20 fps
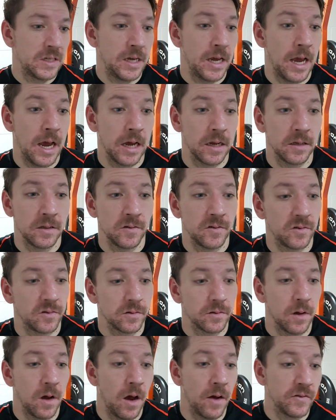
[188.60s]
Yeah,
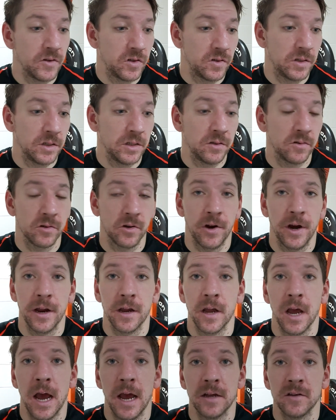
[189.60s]
he's a great
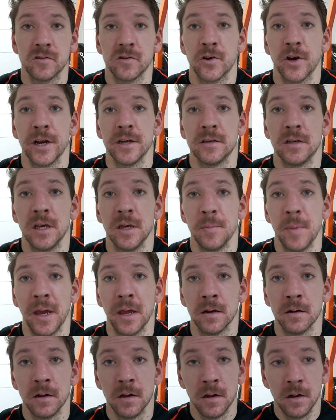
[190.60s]
guy. He's a great
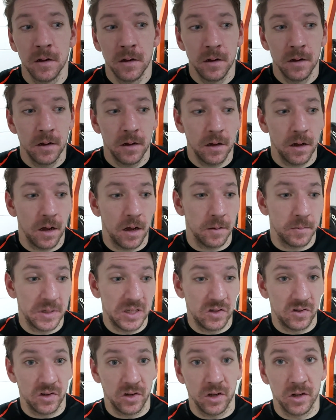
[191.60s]
teammate.
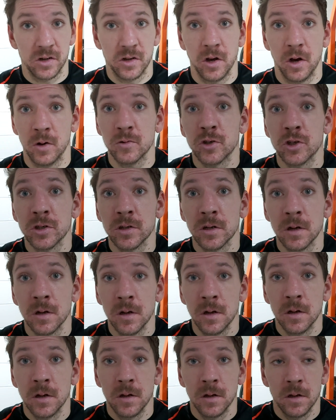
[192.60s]
He's a good coach.
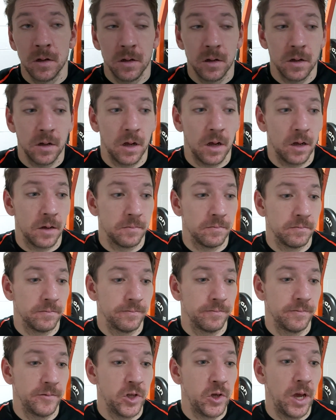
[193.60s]

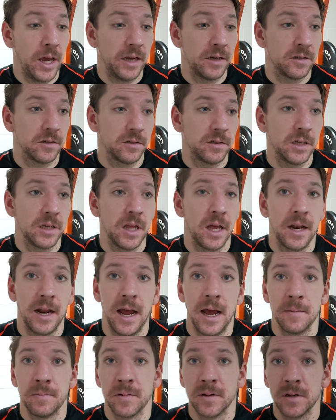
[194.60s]
You hate to see that
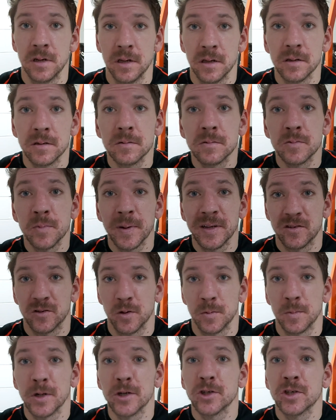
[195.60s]
happen. He spent
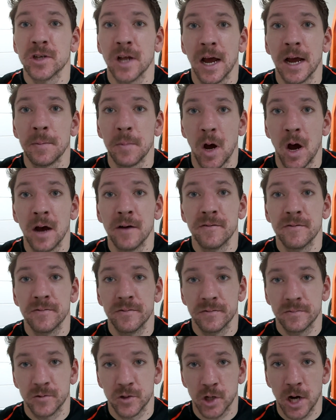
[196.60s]
so much time off
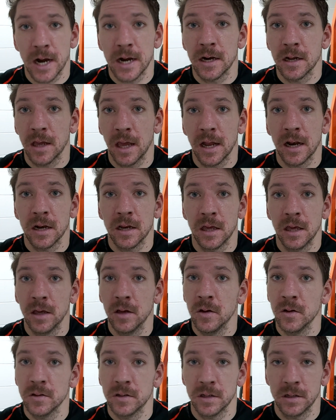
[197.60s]
trying to get it
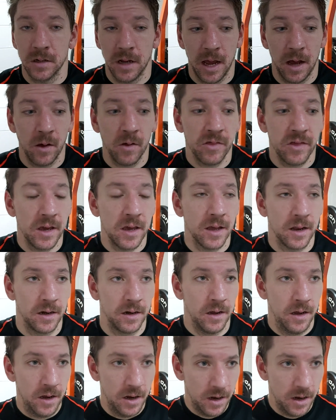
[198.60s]
healed and healthy, and